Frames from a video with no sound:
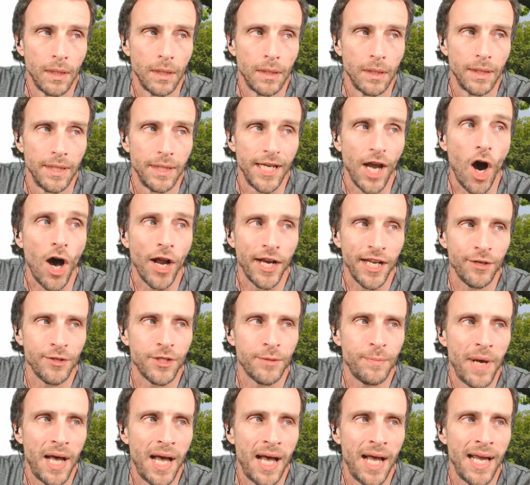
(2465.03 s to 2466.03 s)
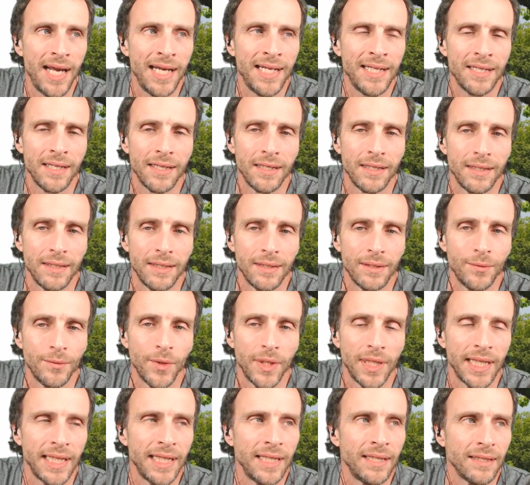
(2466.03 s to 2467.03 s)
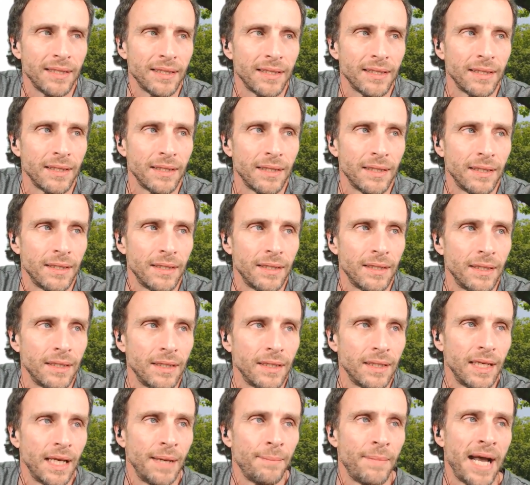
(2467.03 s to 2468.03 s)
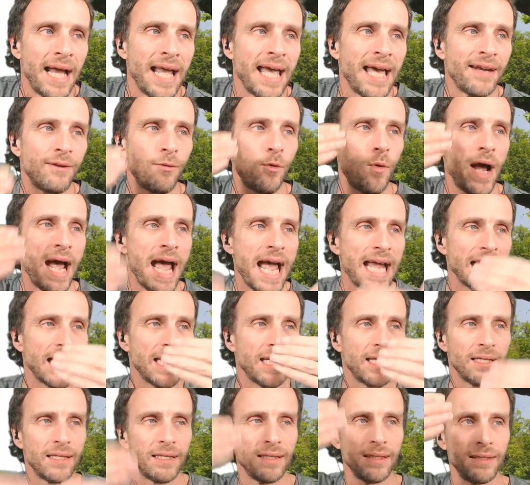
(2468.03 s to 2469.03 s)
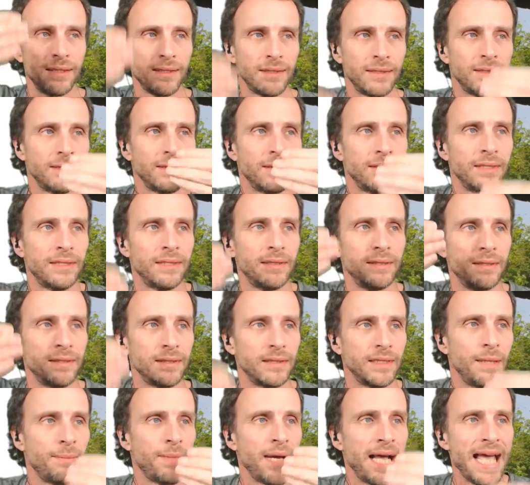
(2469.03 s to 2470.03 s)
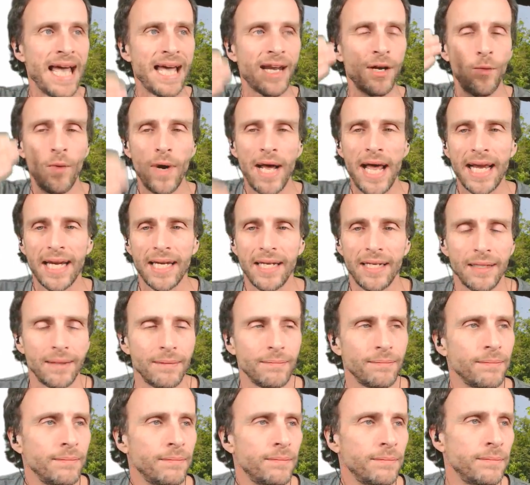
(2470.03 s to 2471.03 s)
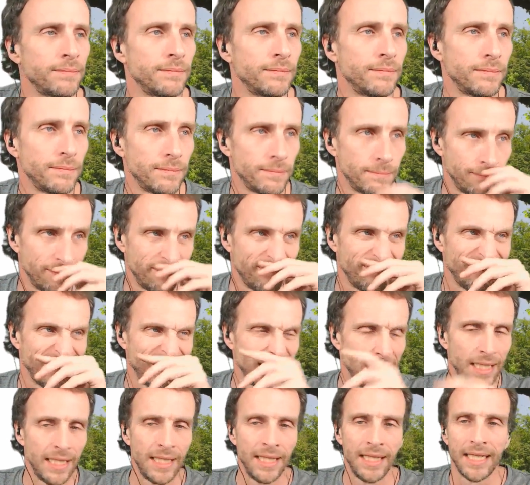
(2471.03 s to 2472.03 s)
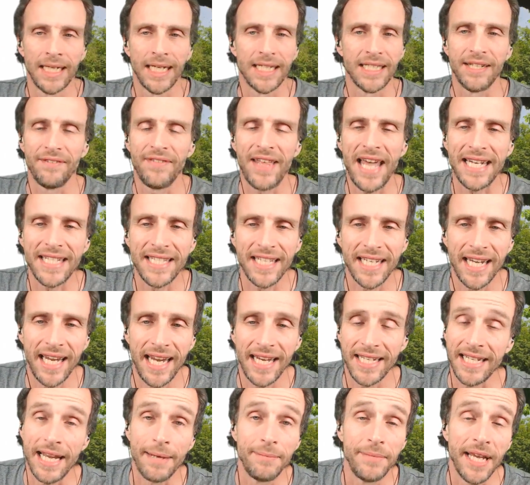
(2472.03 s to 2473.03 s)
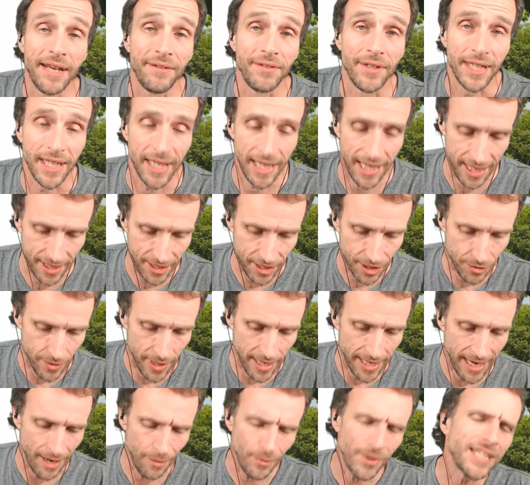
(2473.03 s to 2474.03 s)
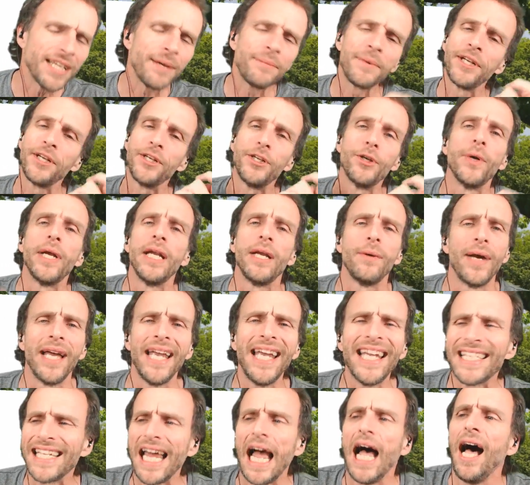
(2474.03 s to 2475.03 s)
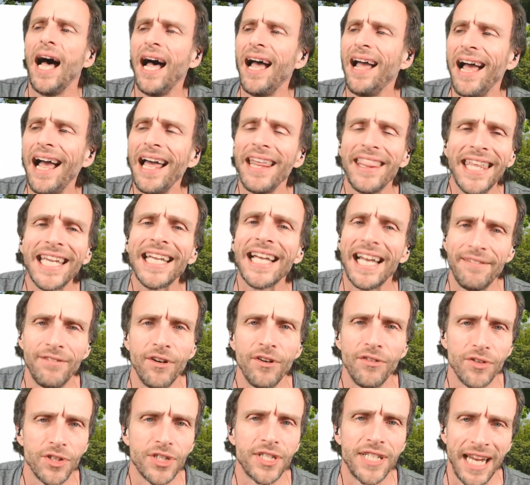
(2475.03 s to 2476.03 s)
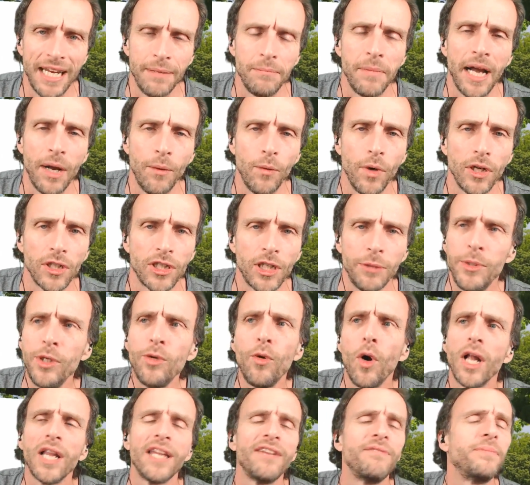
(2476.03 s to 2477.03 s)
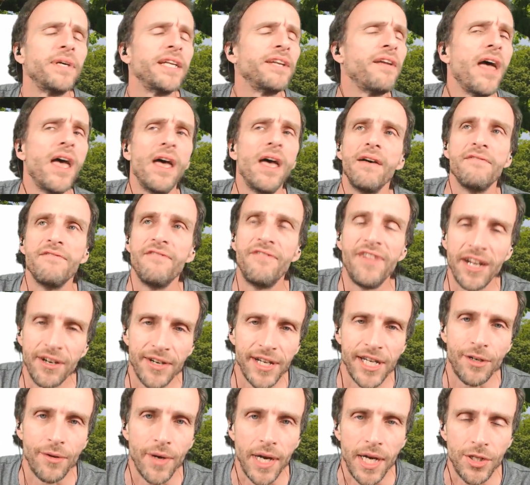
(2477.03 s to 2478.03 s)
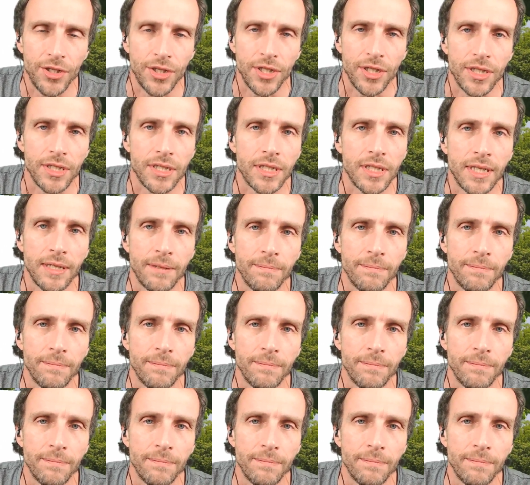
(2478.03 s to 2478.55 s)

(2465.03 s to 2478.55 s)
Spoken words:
The audio's behind? Really? Am I out of whack? Am I out of whack? Because if that's the case, I'm definitely going to end this right now, which I'm going to do anyway. I think I've overstayed my welcome. You all have been very gracious